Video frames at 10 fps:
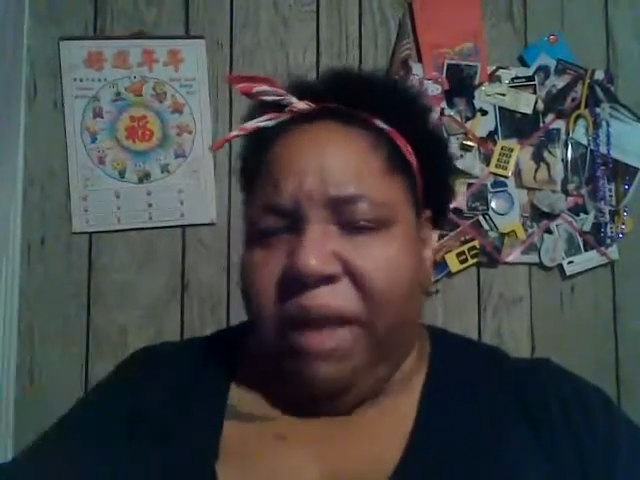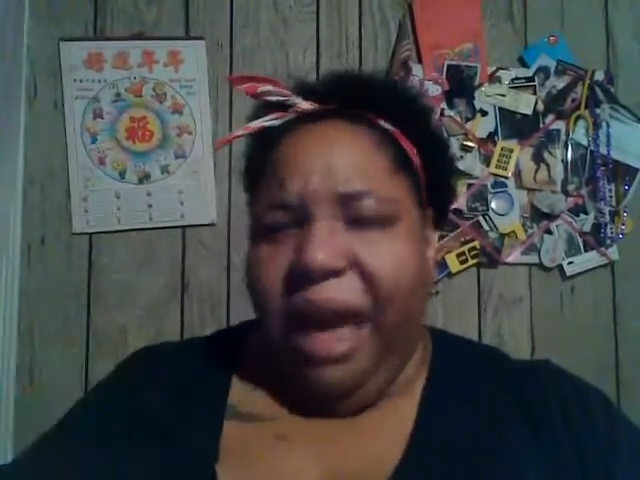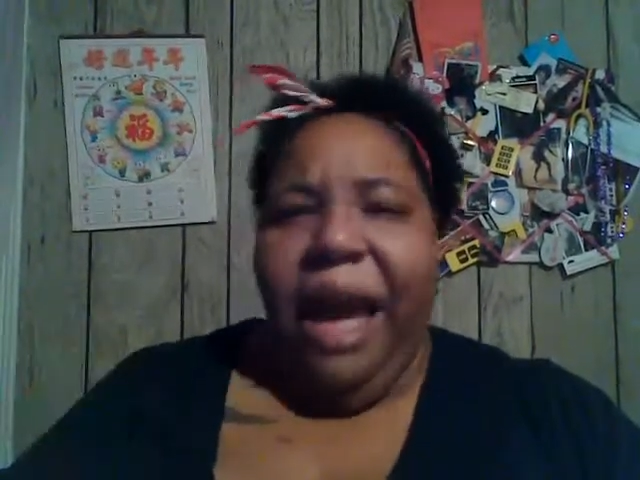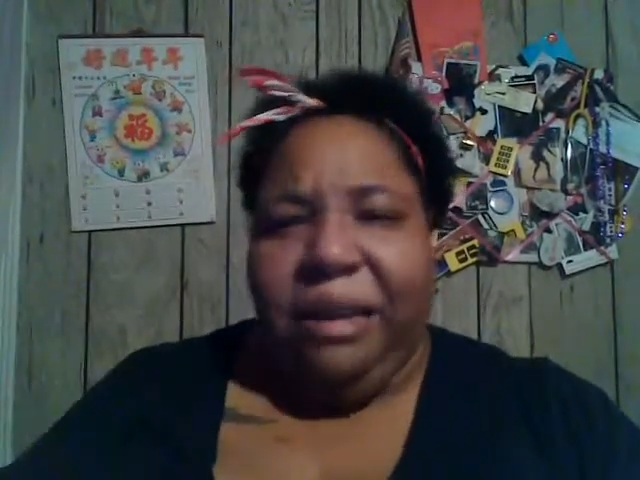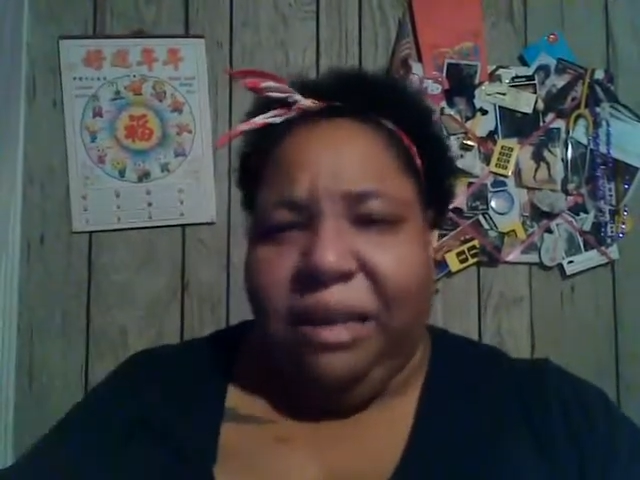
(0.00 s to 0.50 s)

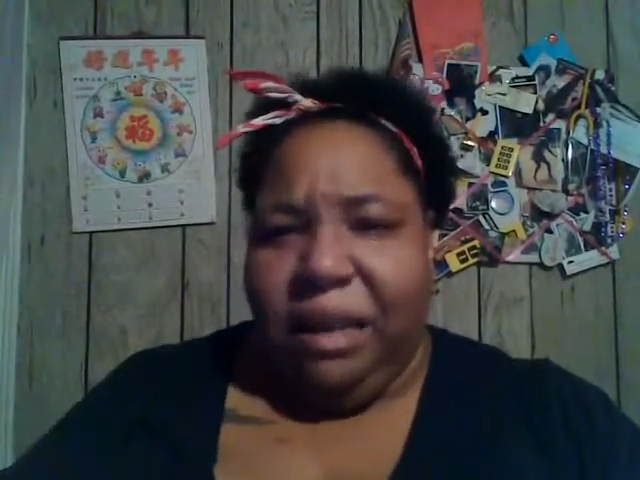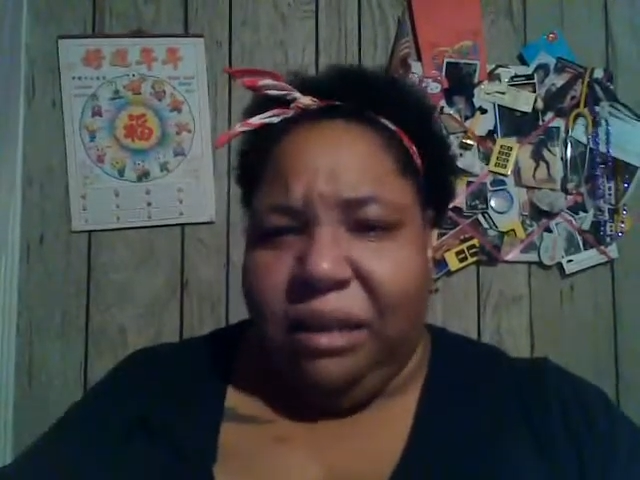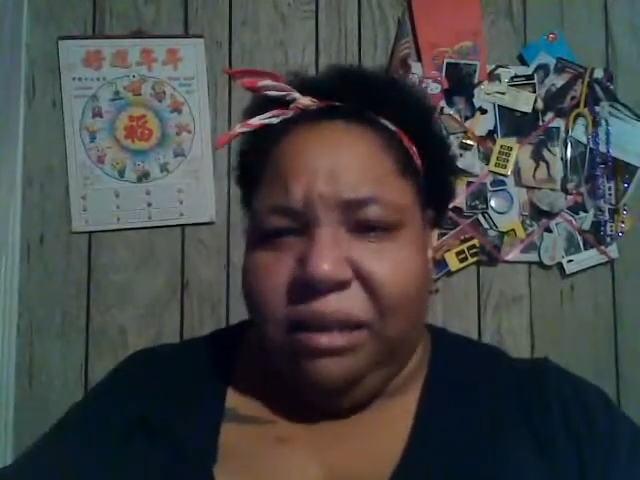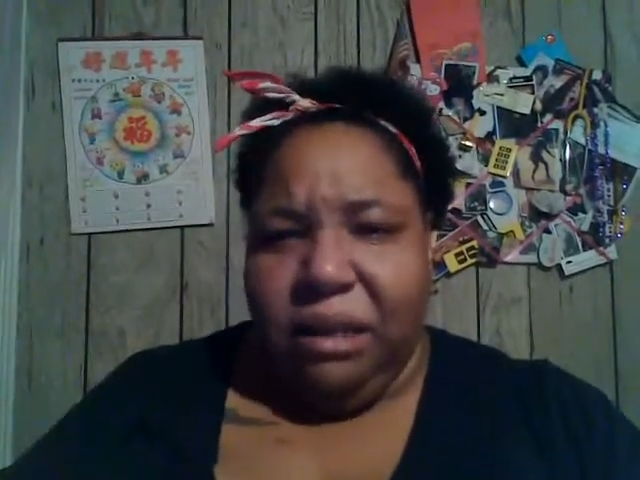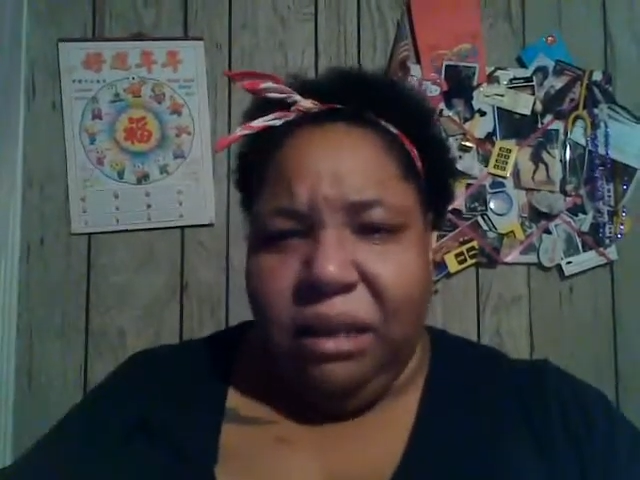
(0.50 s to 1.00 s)

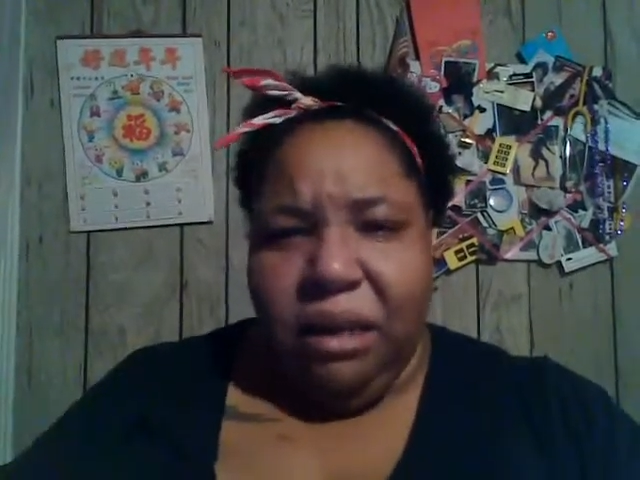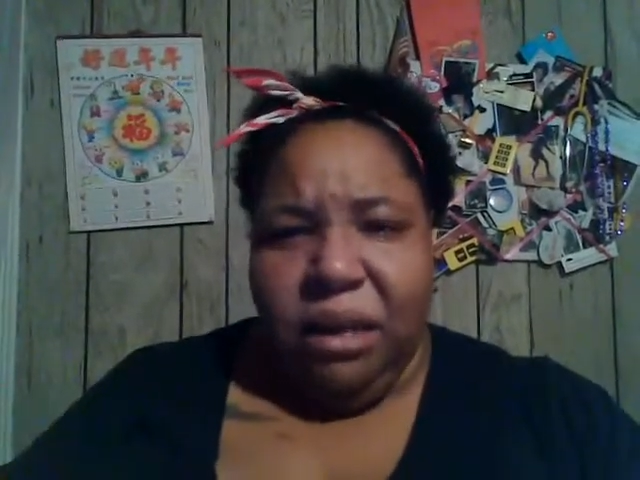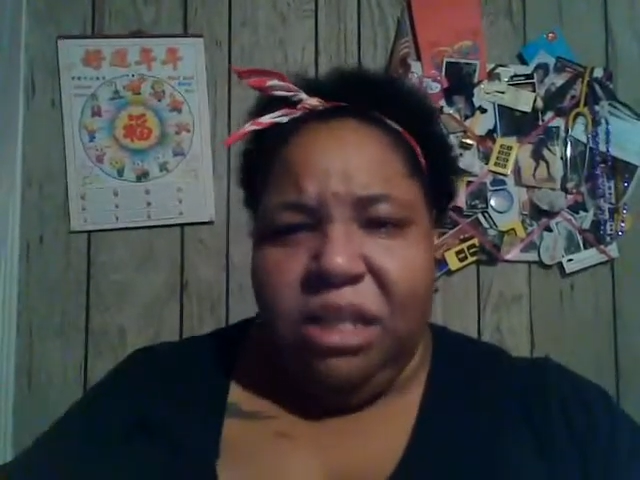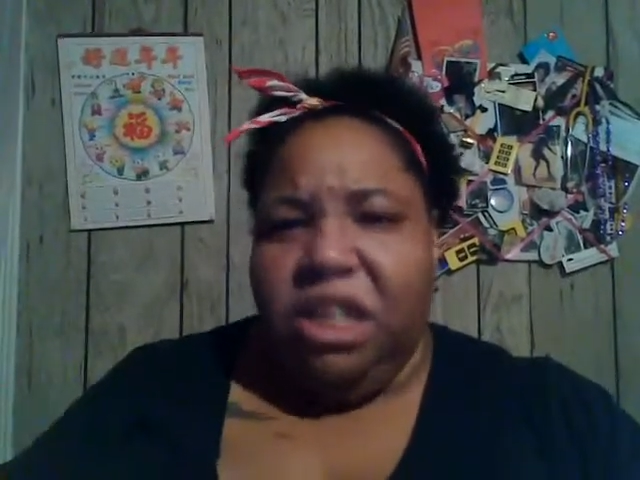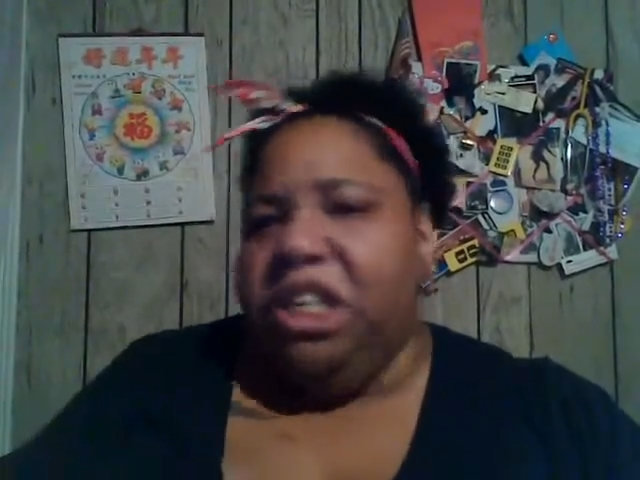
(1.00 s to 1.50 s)
tactics
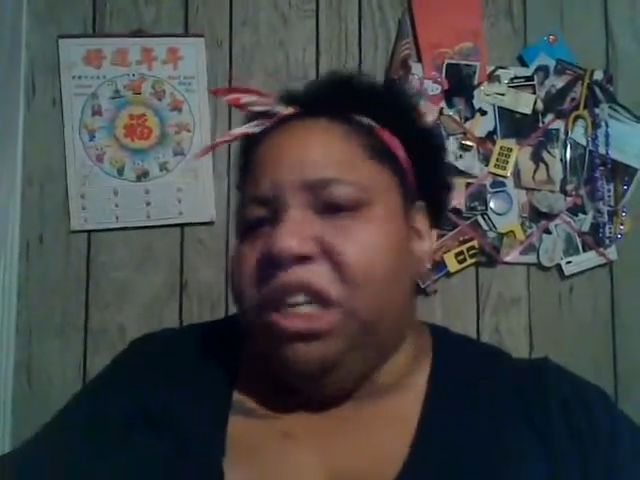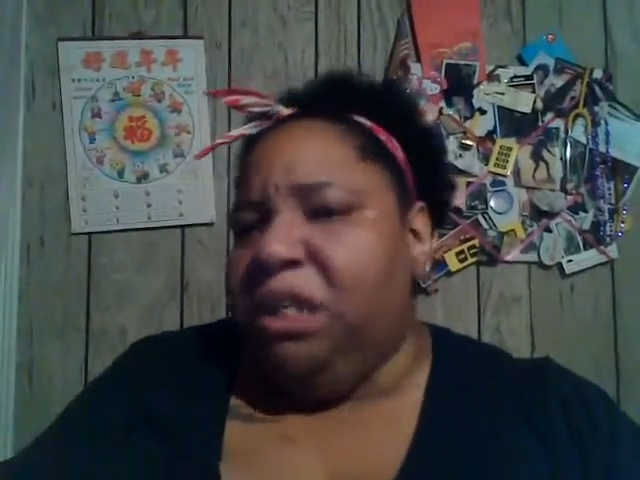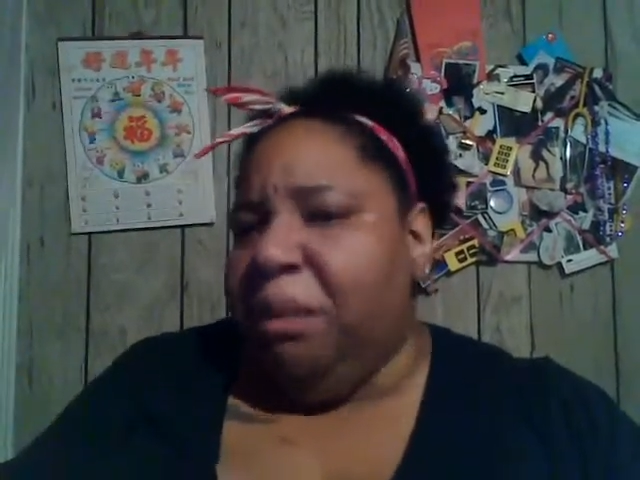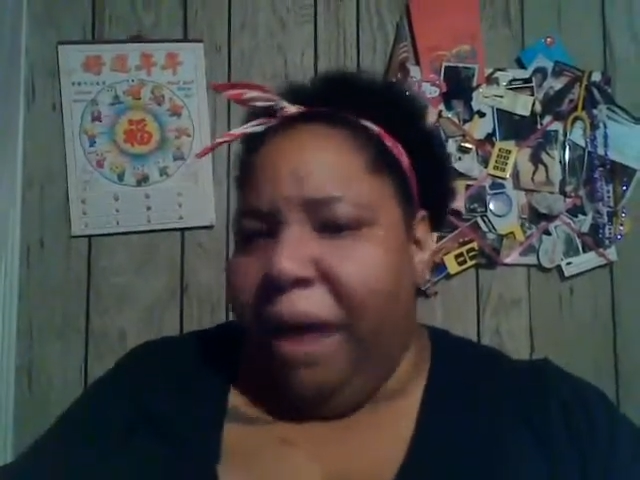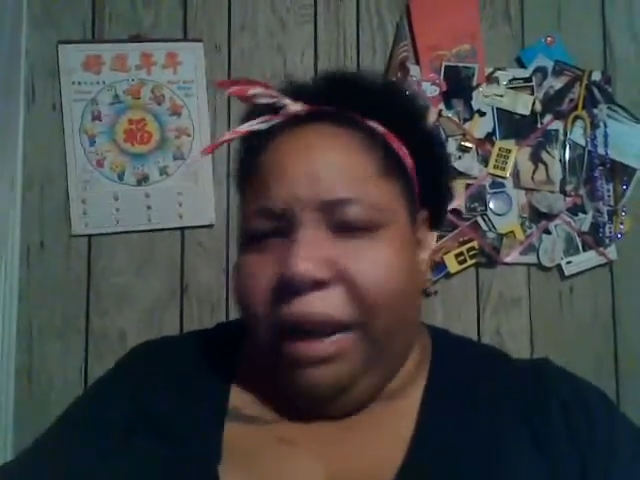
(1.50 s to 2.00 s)
to
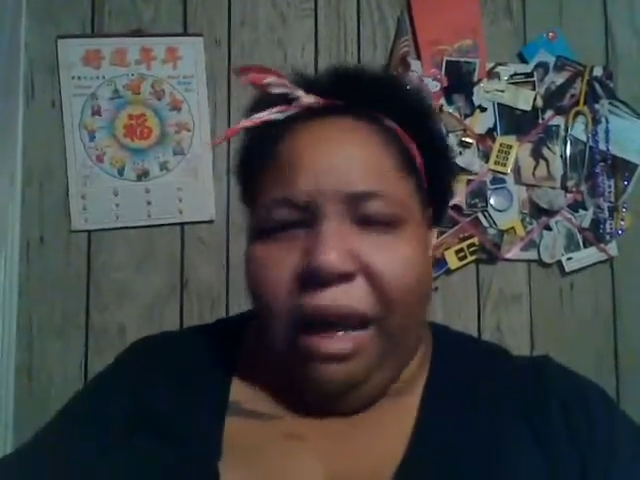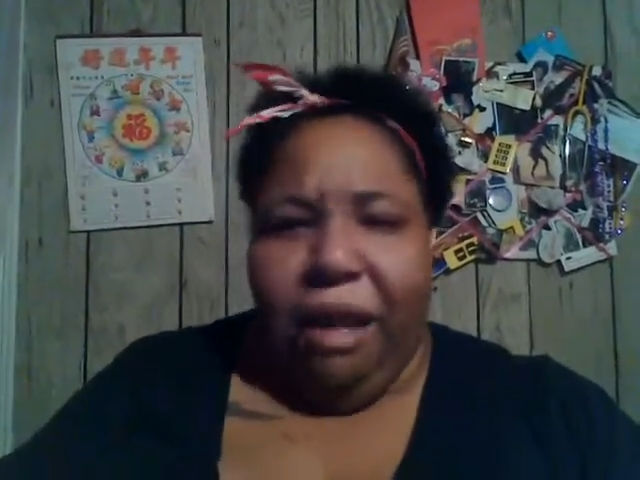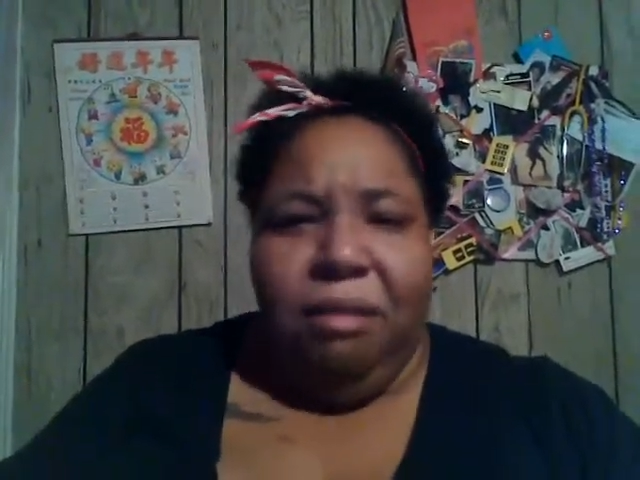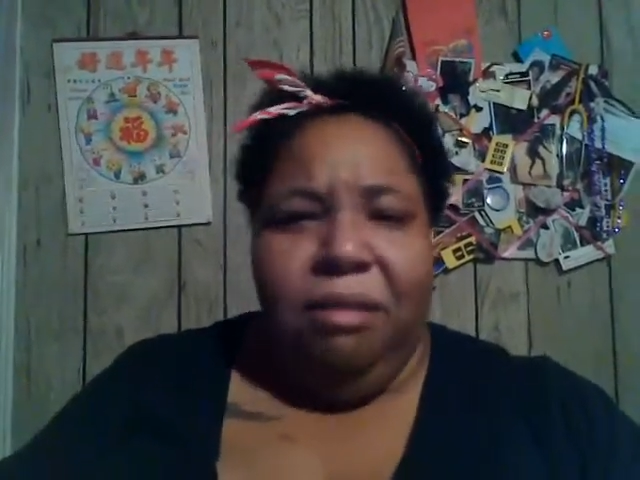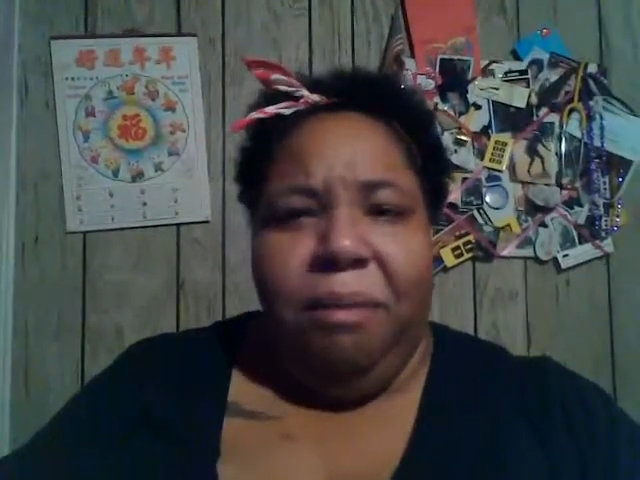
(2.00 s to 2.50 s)
cheat somebody
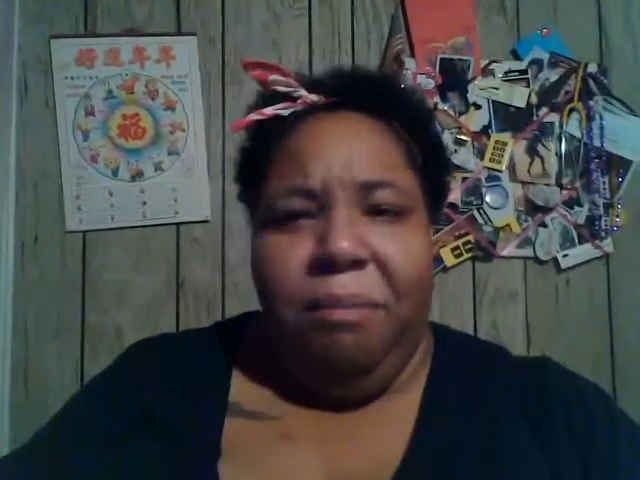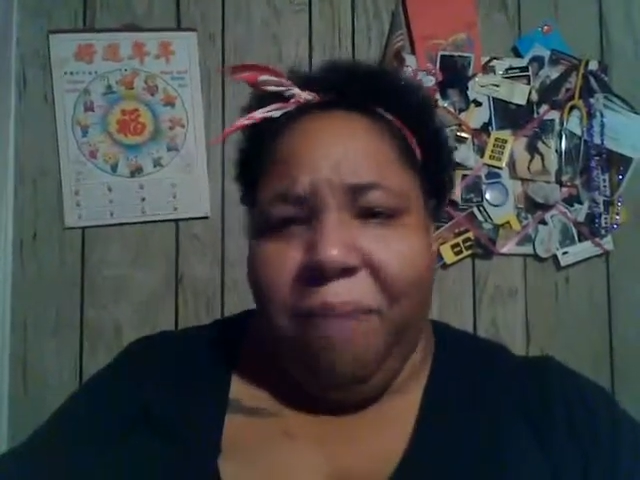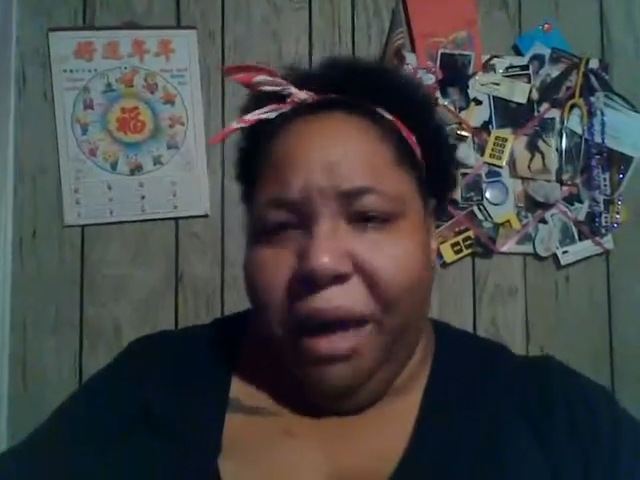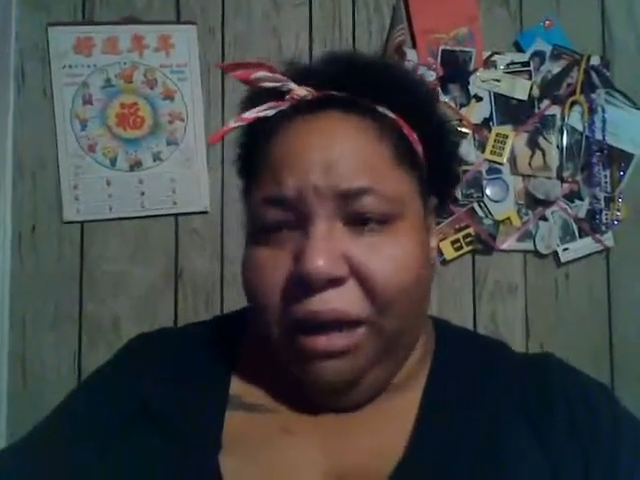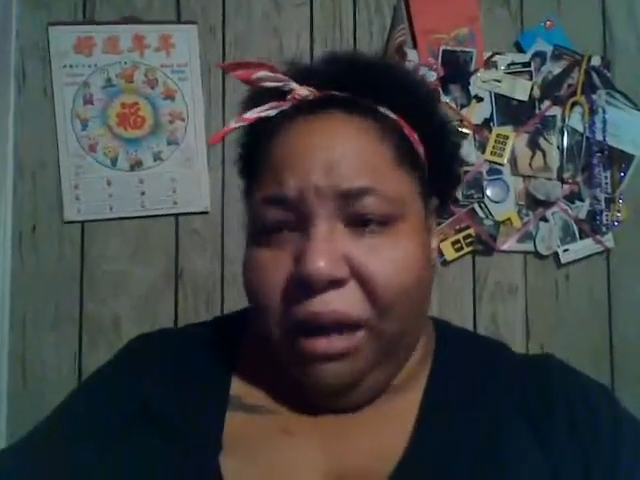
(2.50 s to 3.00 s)
out of their
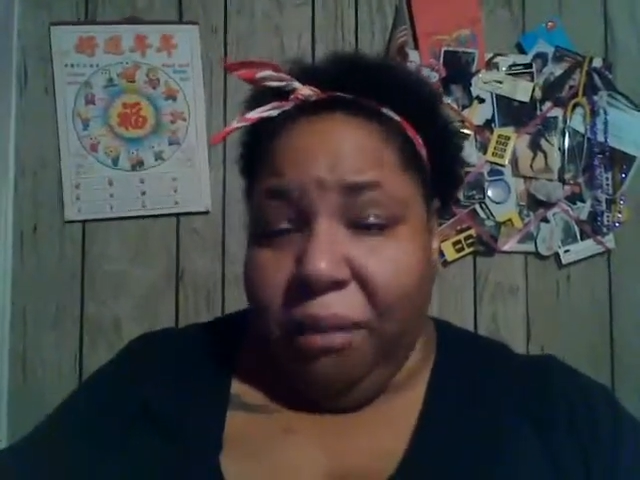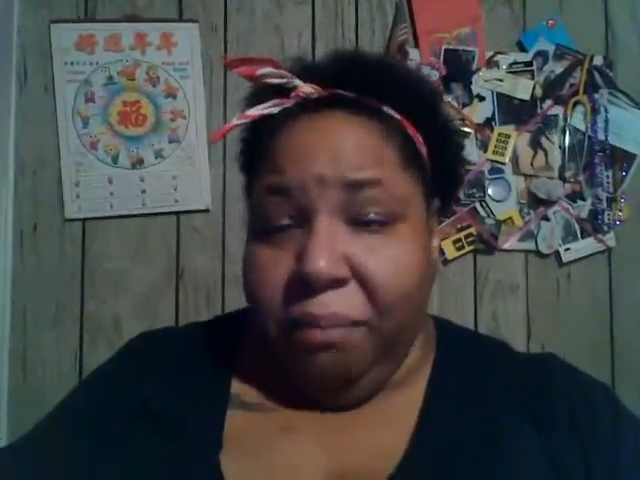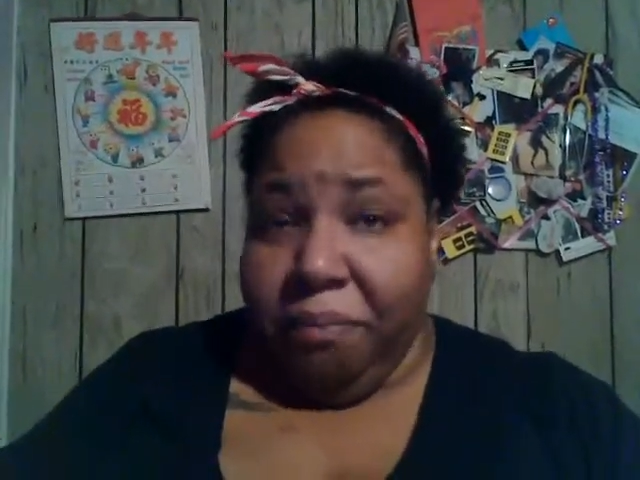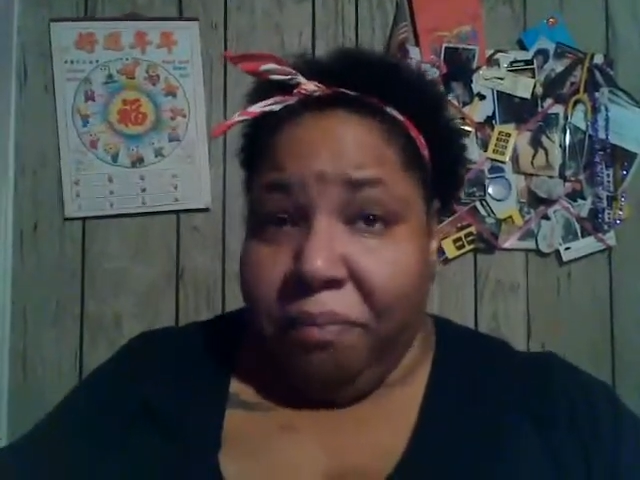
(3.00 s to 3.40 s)
money.